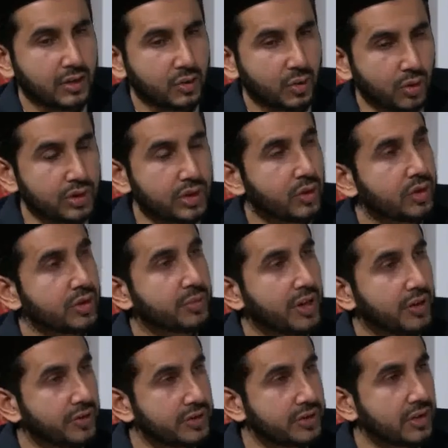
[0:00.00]
though the Holy
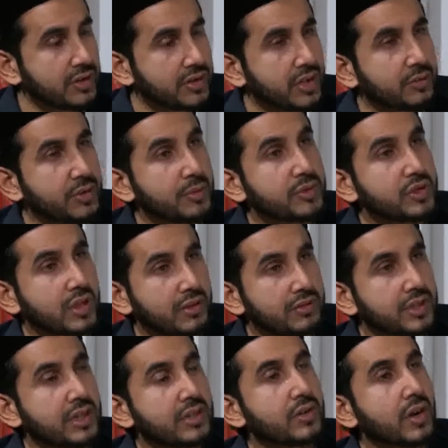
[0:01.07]
Prophet
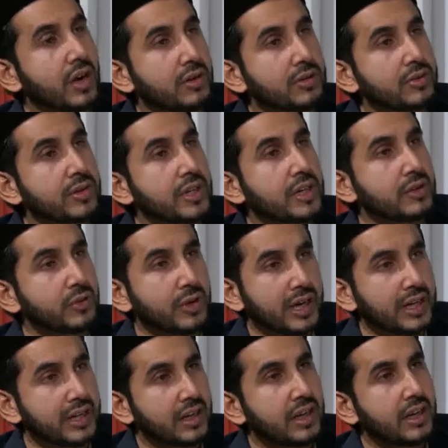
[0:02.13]
himself didn't know how to read and
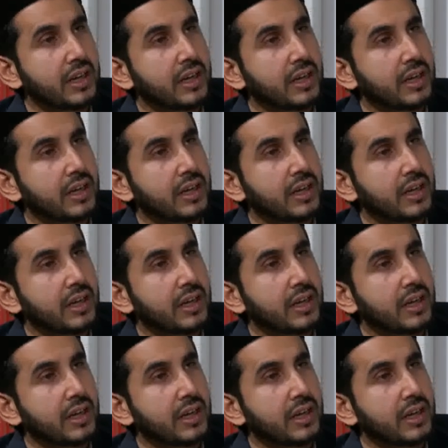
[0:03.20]
write,